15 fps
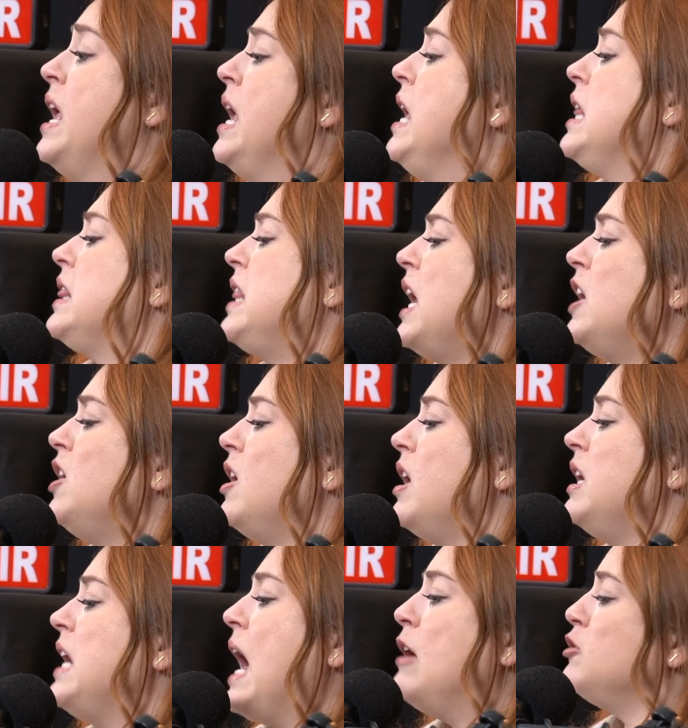Then
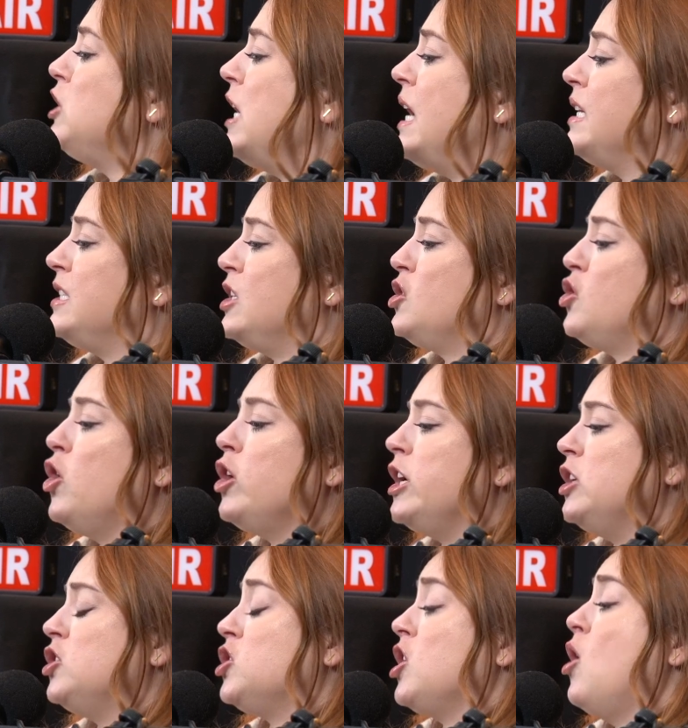now she has this
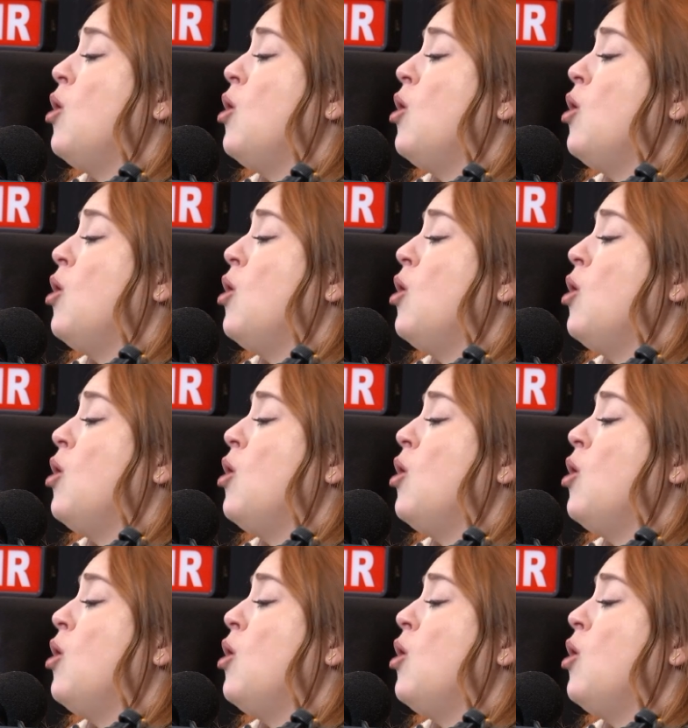cooking show,